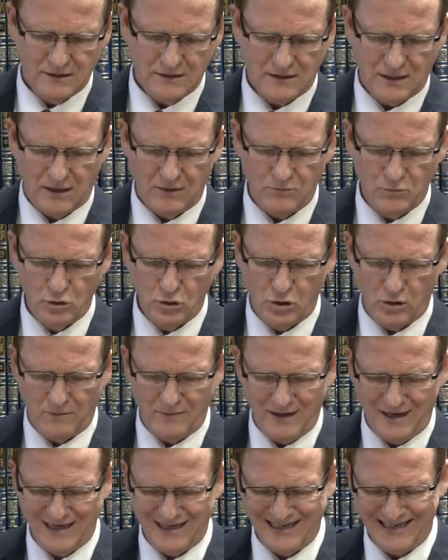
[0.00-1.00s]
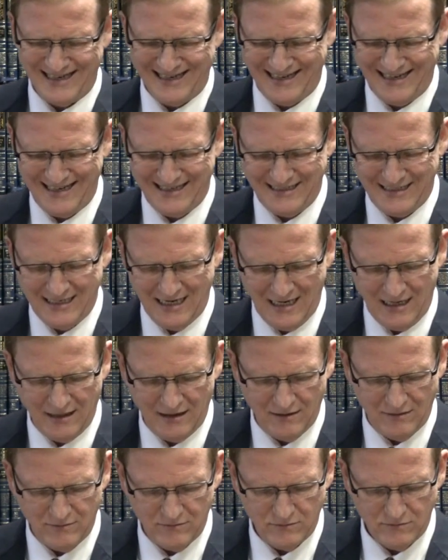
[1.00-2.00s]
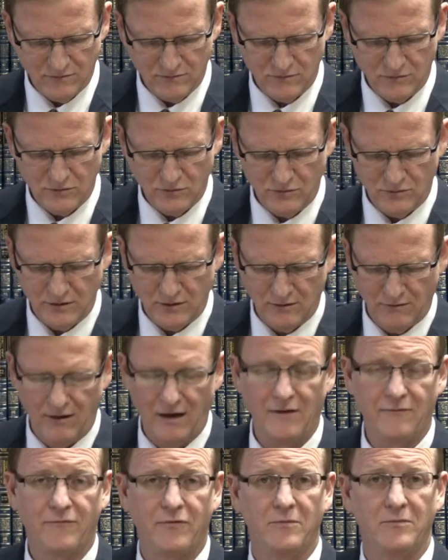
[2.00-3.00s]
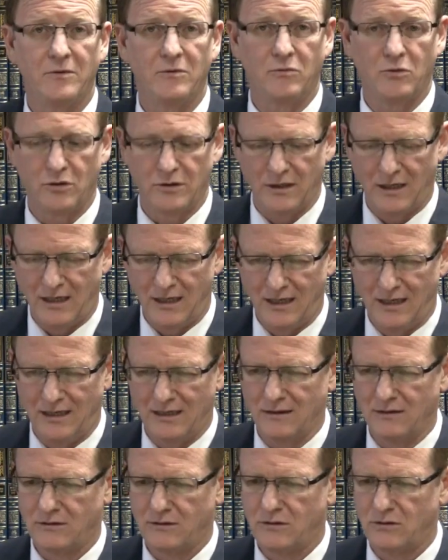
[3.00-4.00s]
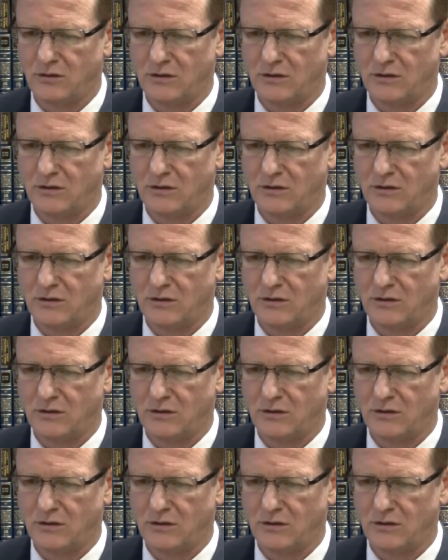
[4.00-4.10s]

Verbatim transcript: Talmud lomar ayal, we derive from the word heart.